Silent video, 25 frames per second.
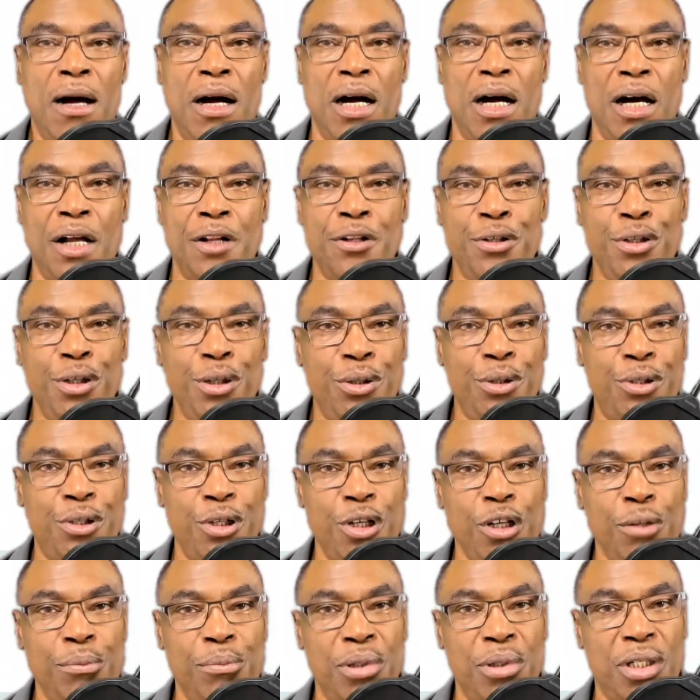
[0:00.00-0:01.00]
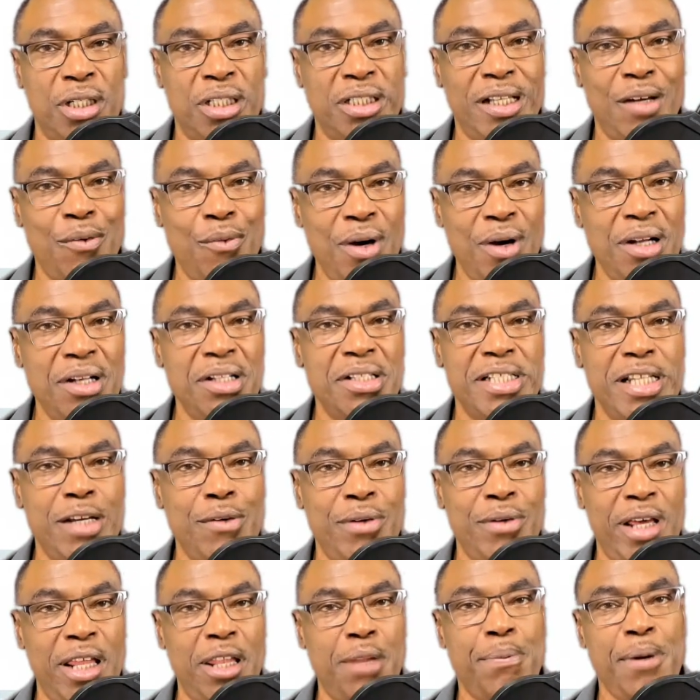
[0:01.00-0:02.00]
on YouTube because I wanted to see
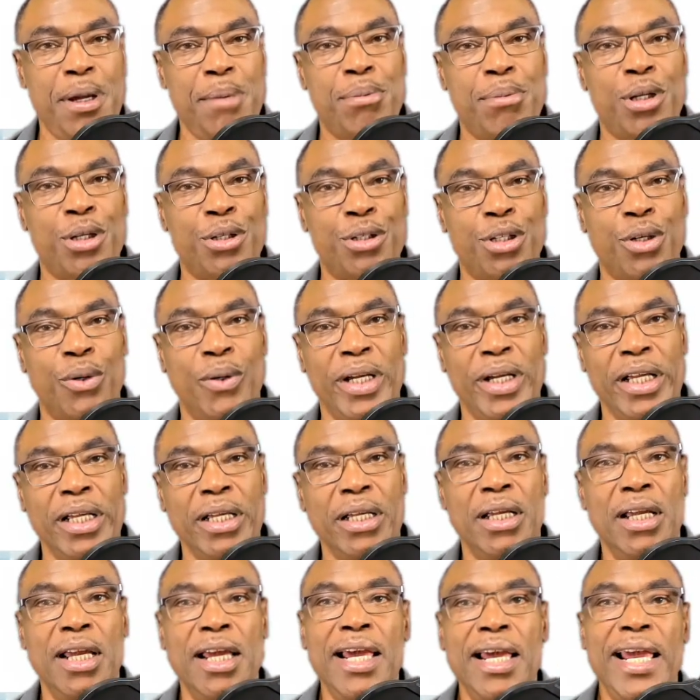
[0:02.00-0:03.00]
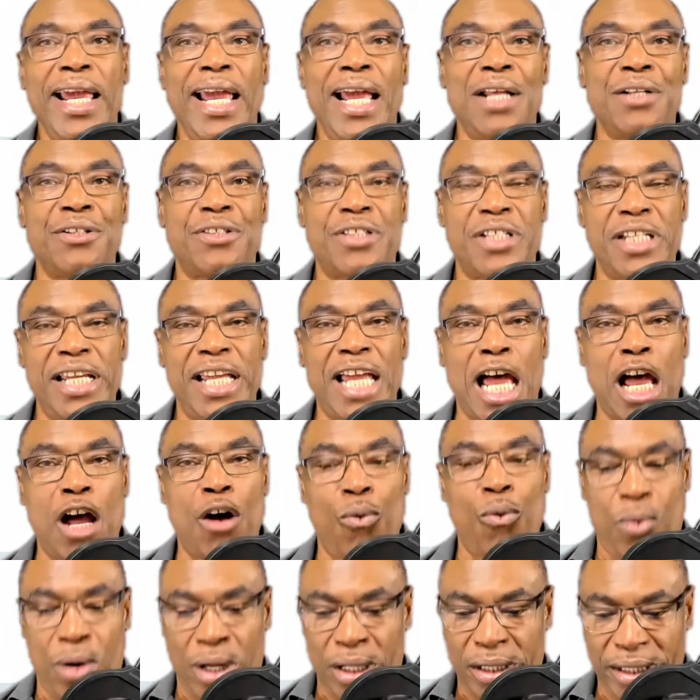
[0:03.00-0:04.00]
what other people are doing and see
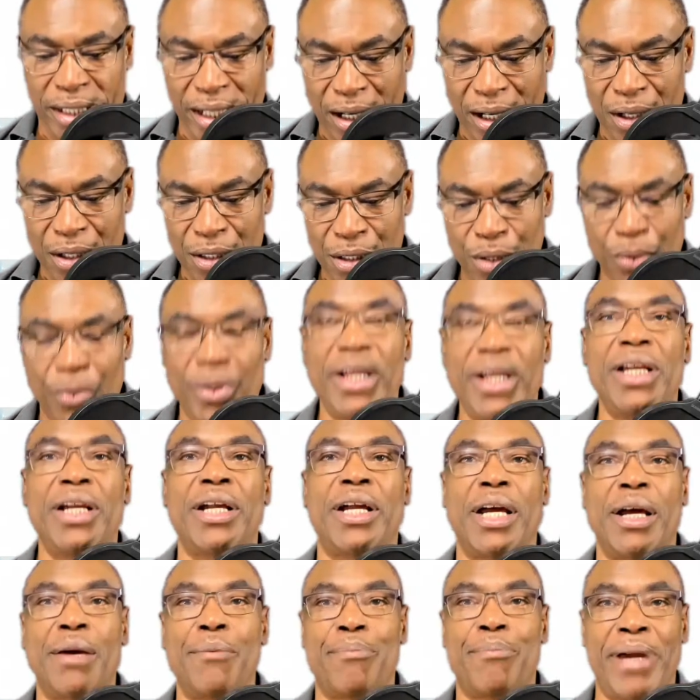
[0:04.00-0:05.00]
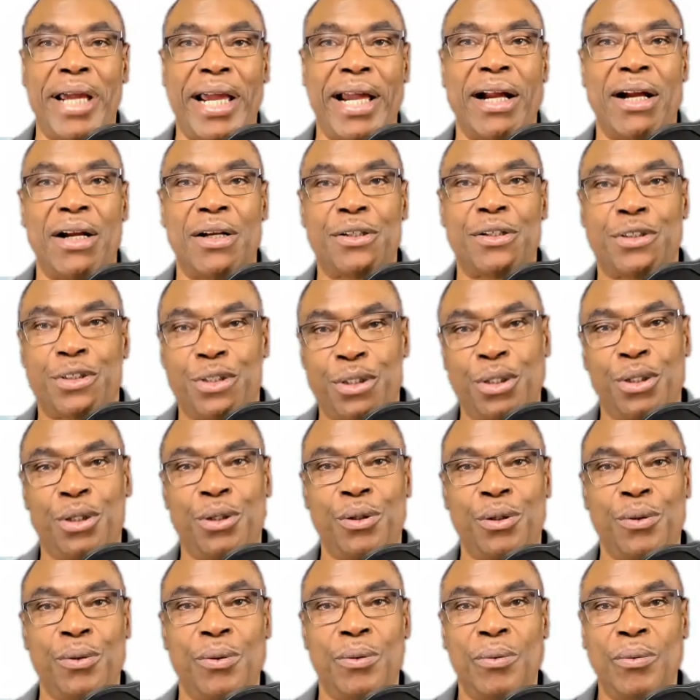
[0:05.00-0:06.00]
how what they're doing compares
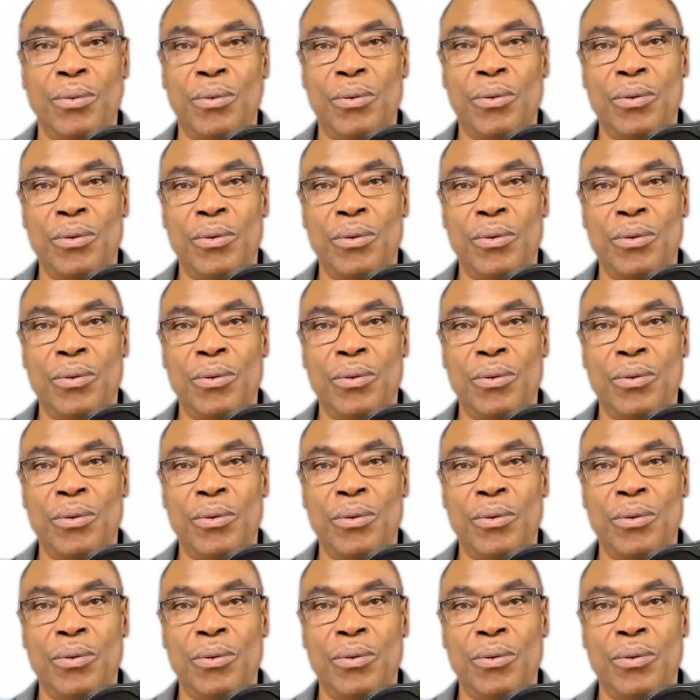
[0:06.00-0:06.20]
to